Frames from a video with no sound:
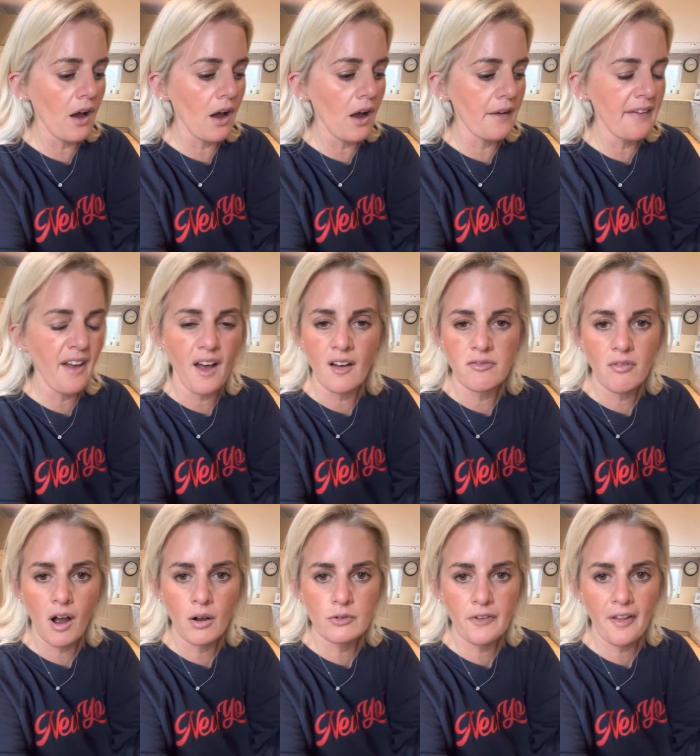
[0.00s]
yeah,
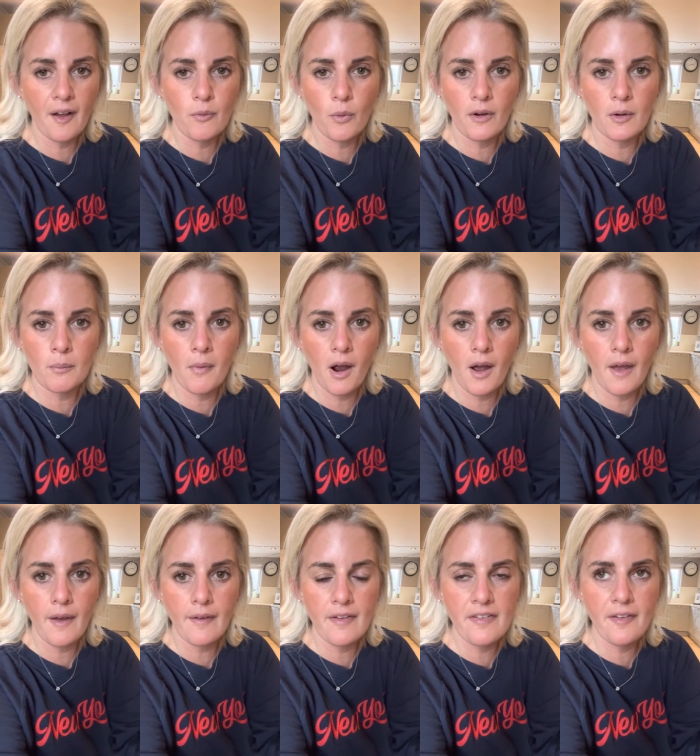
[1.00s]
I'll just have one of
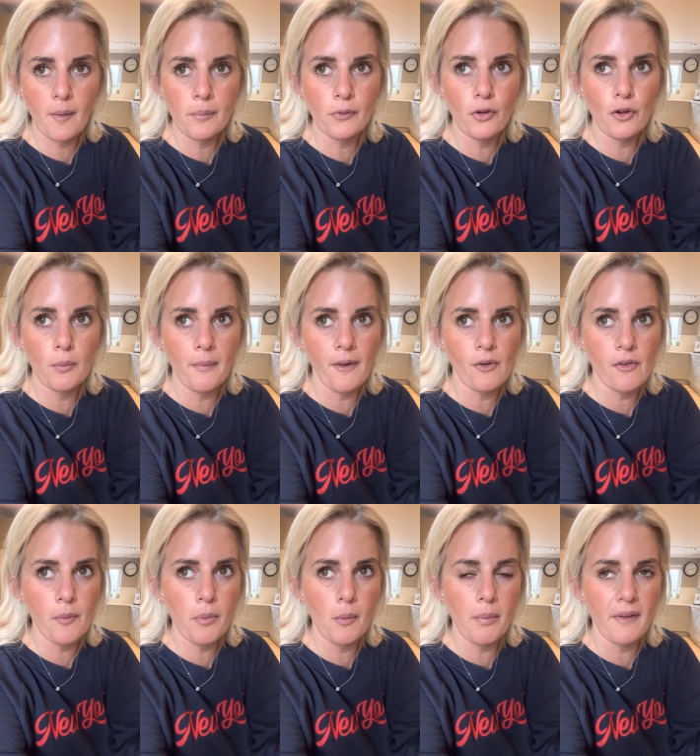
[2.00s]
my step two meals,
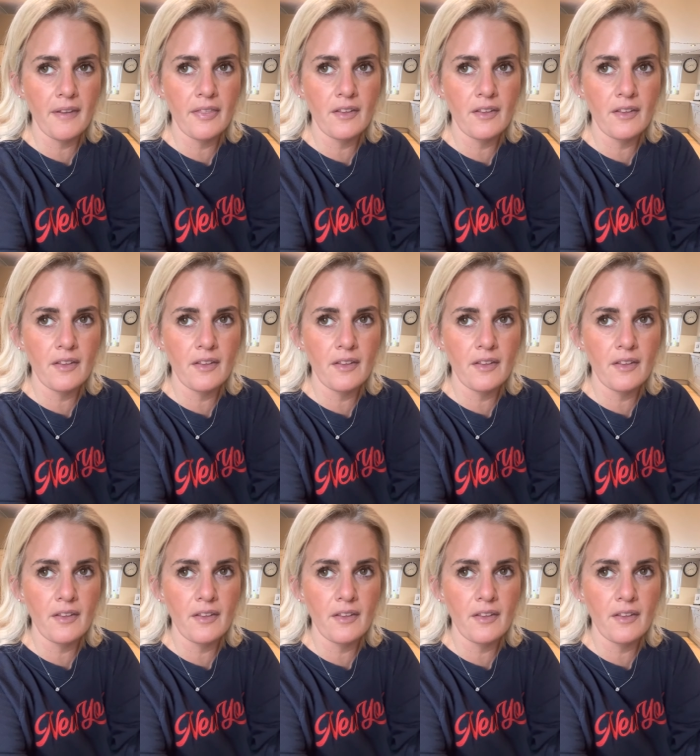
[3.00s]
probably the,